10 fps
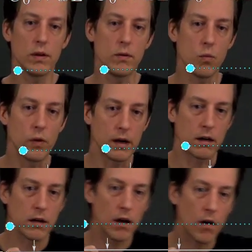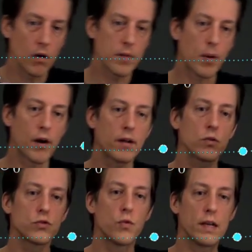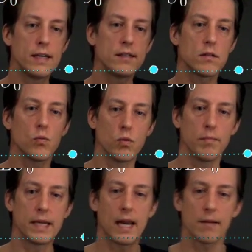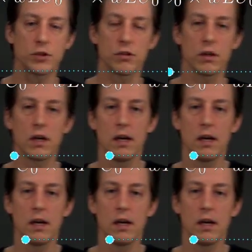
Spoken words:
where all the particles released will be captured.